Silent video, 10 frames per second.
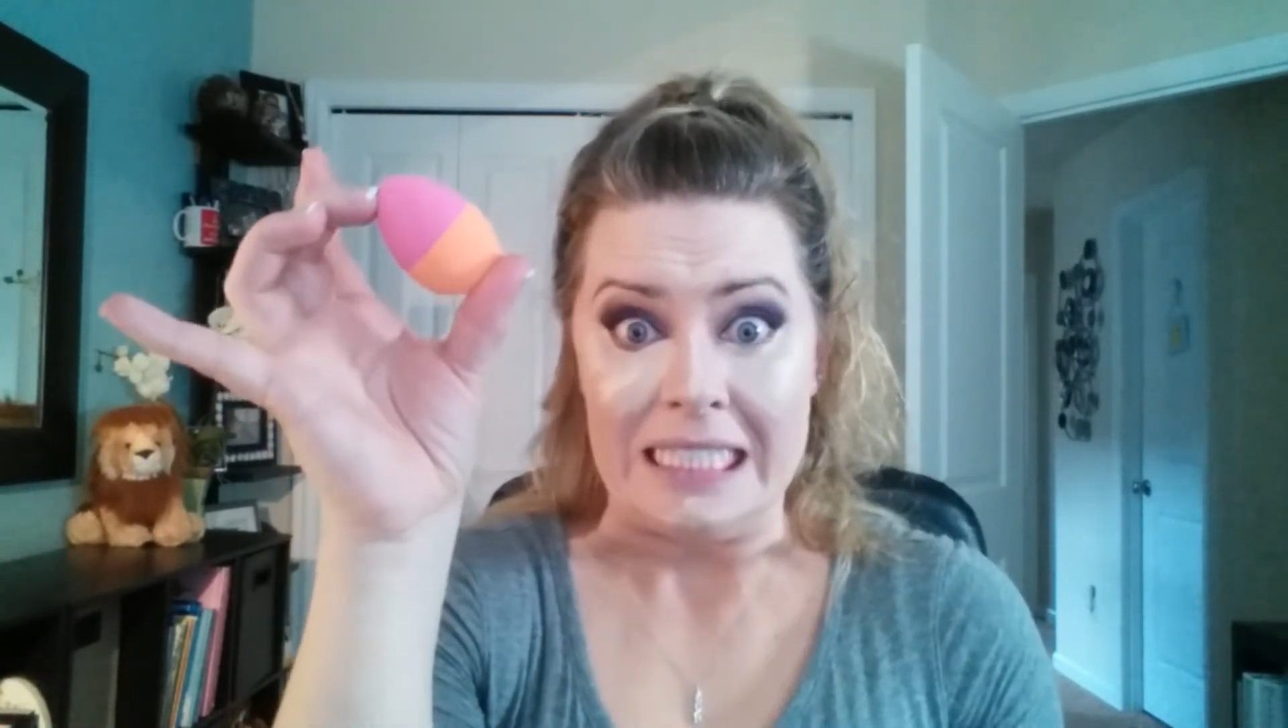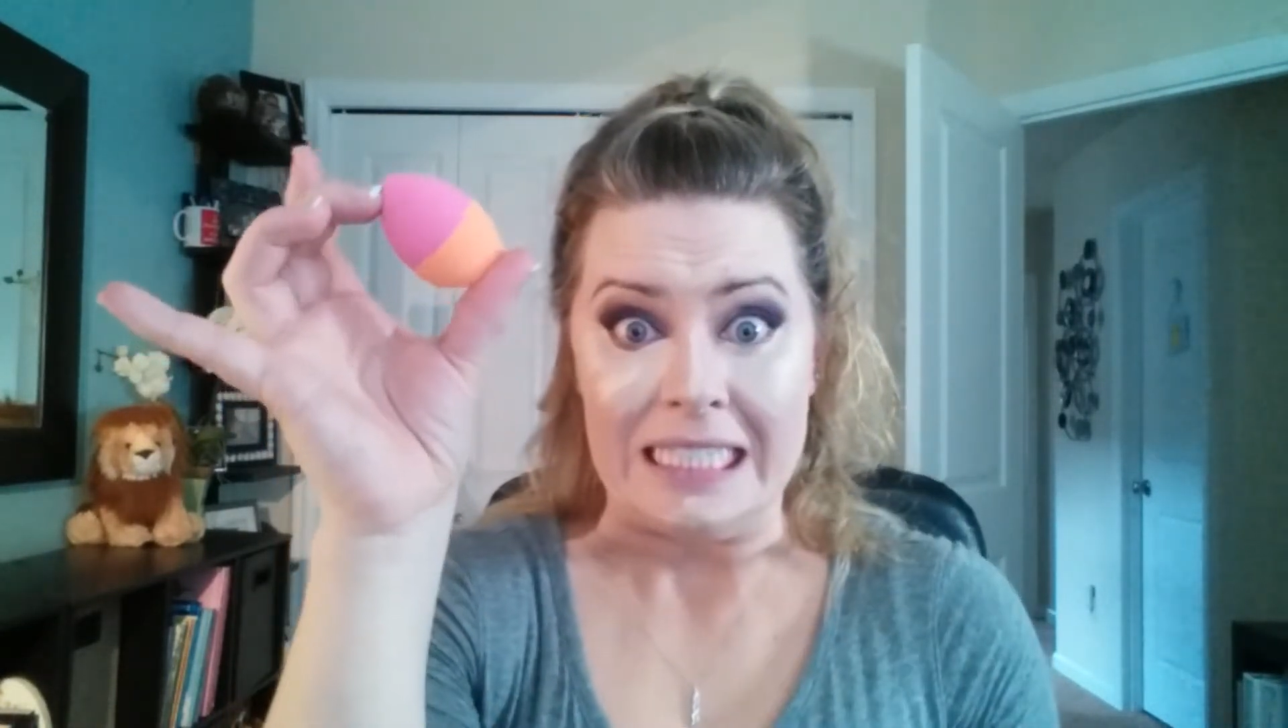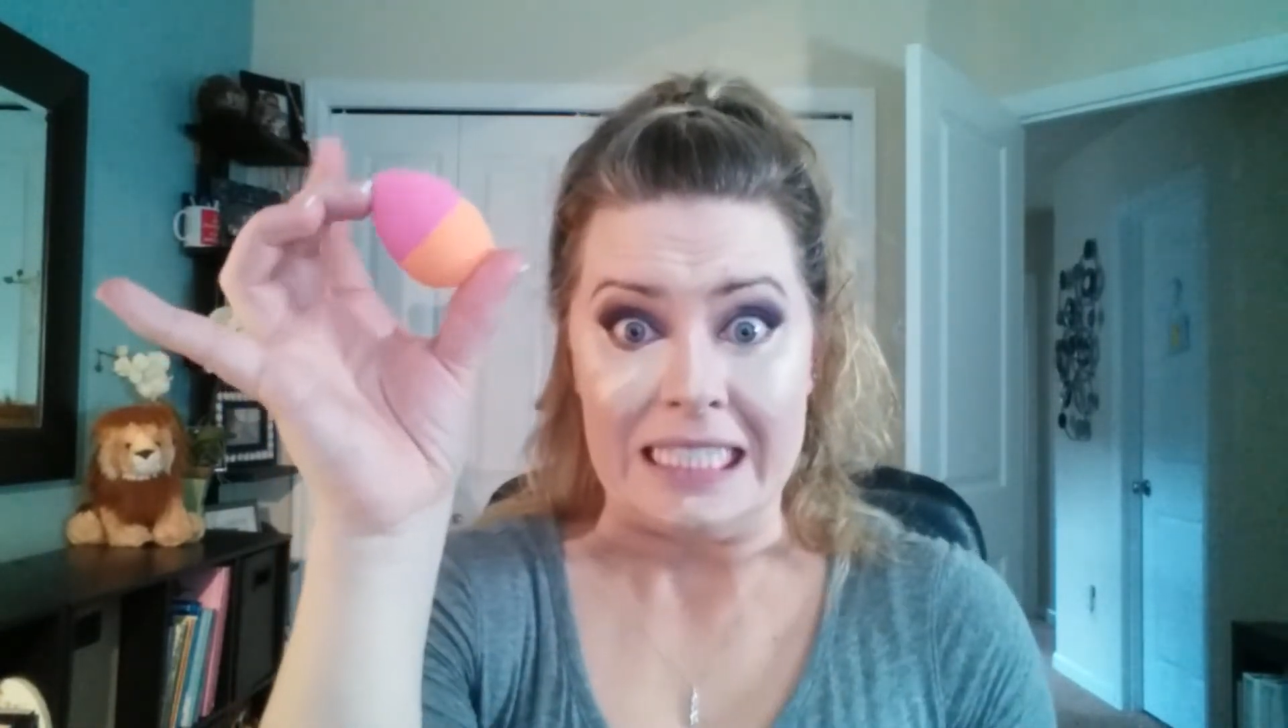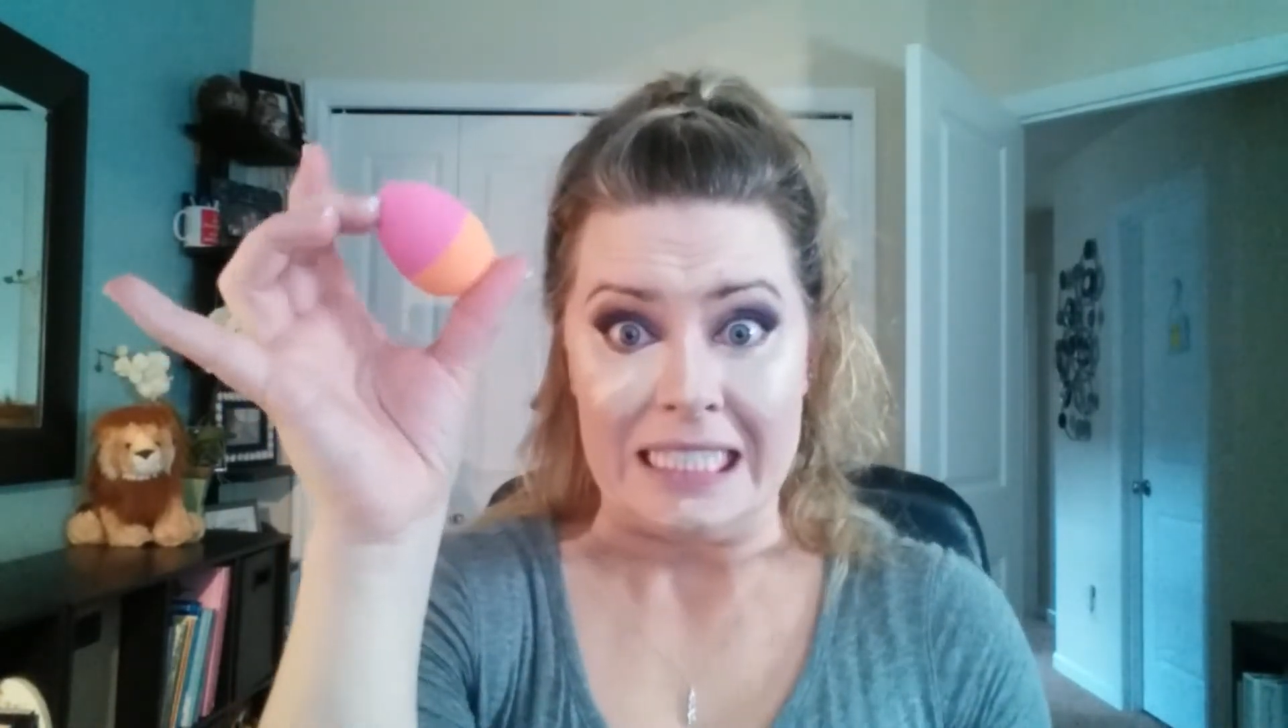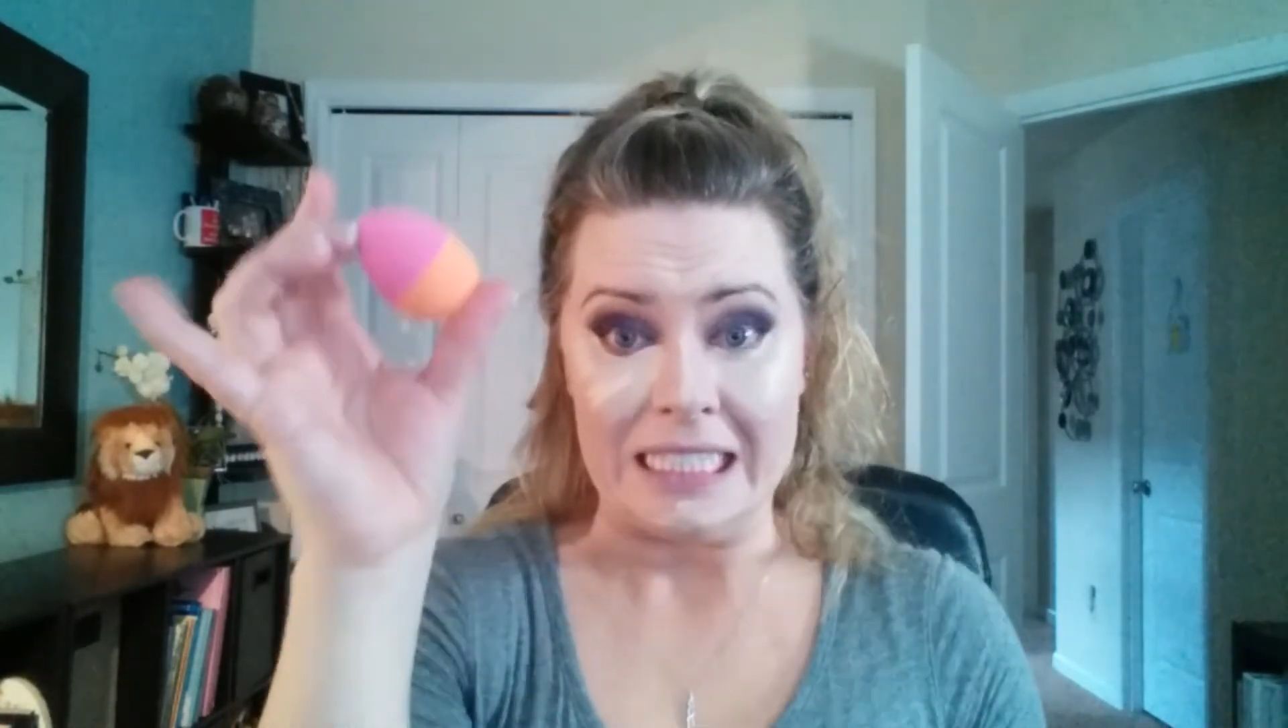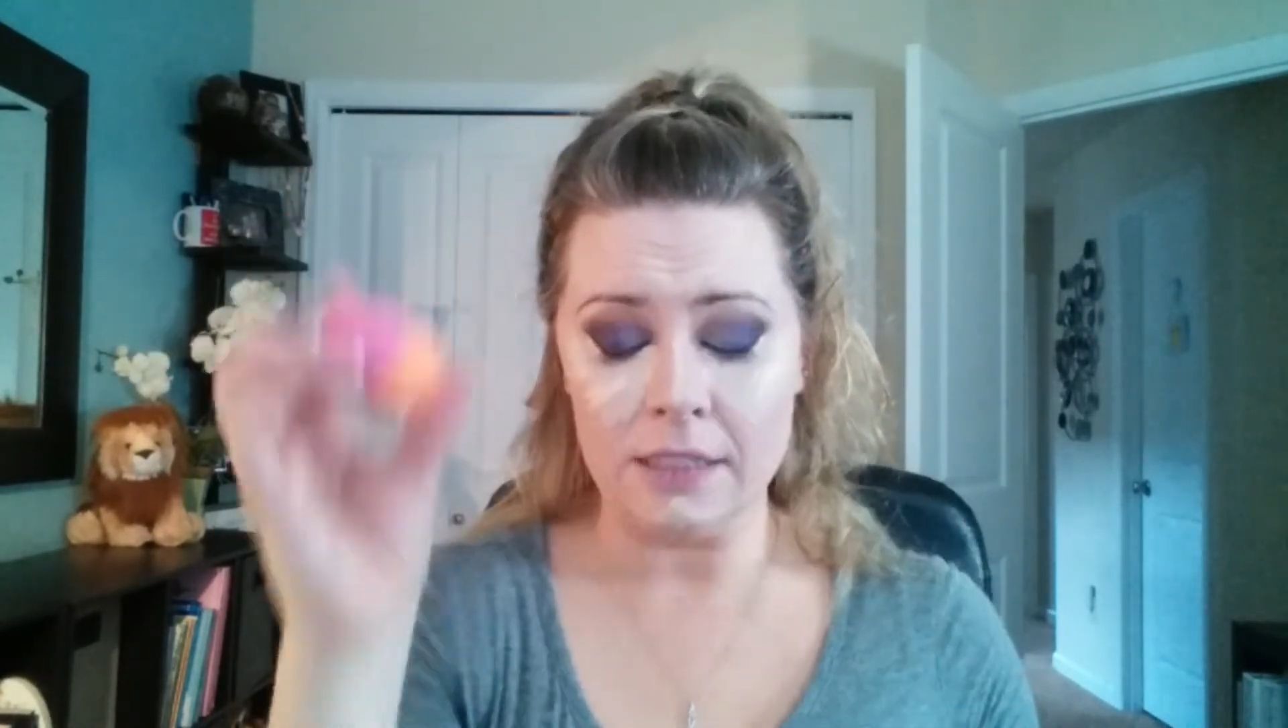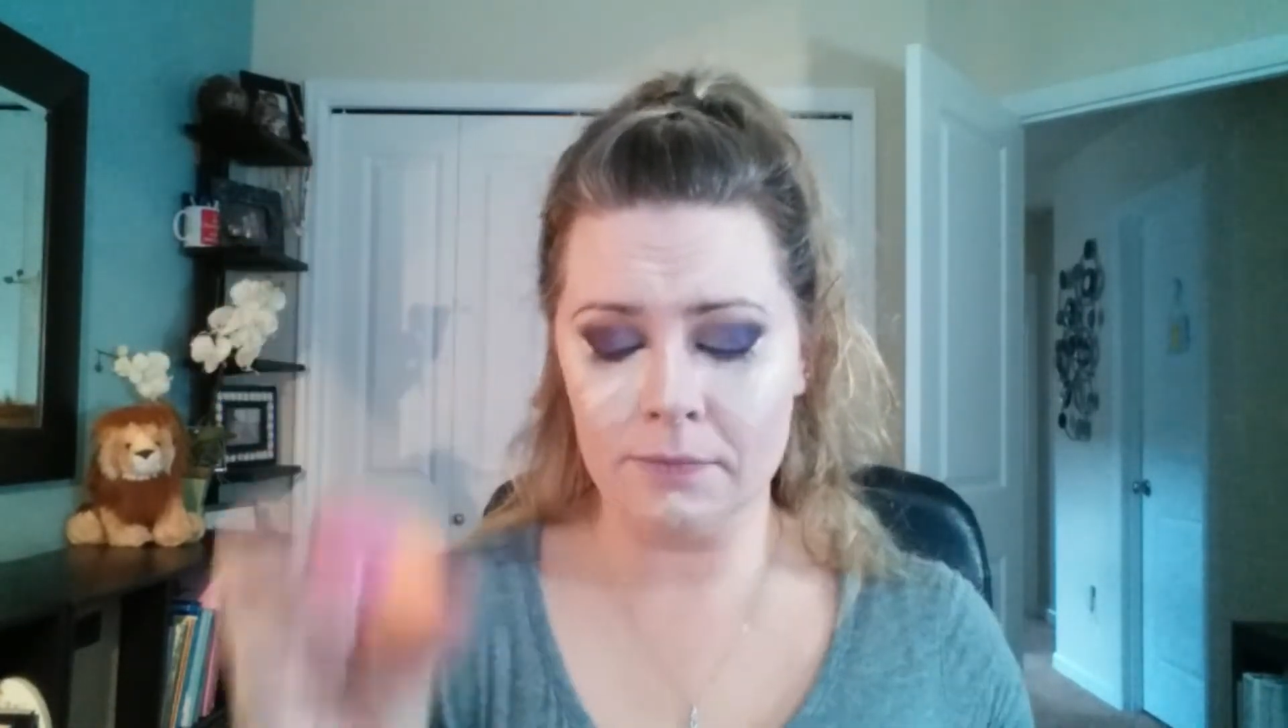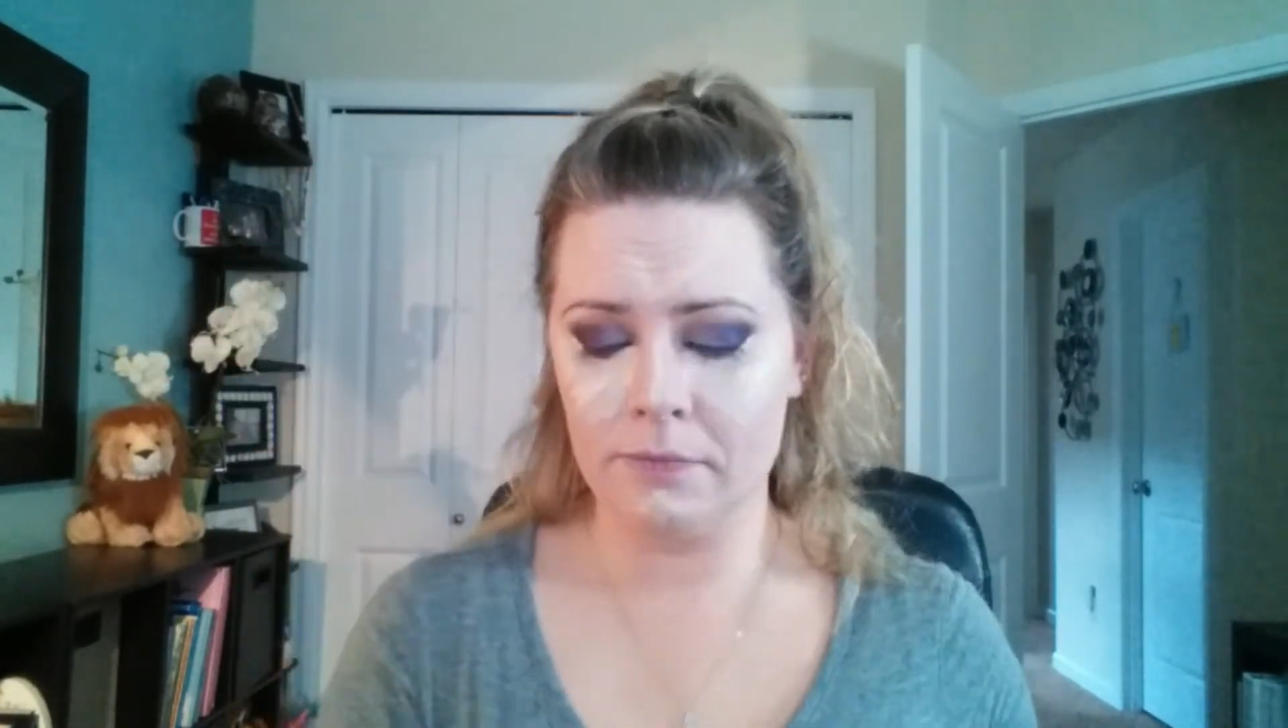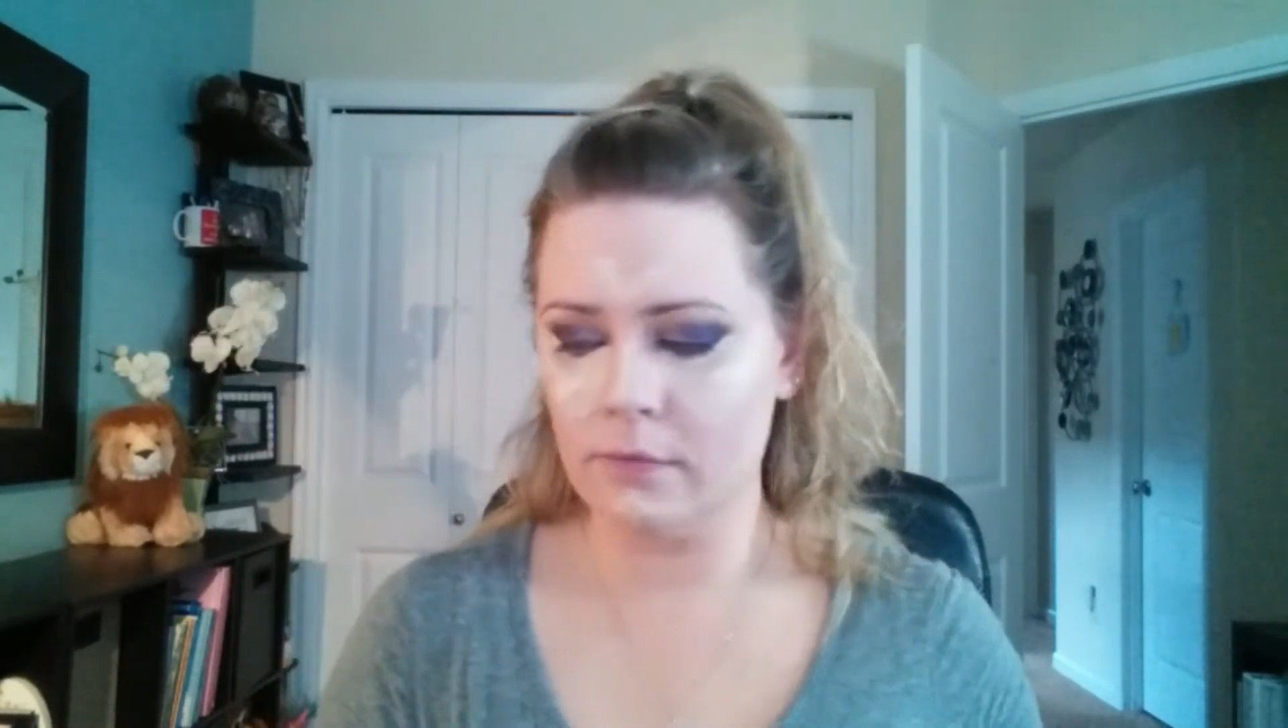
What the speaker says: hide that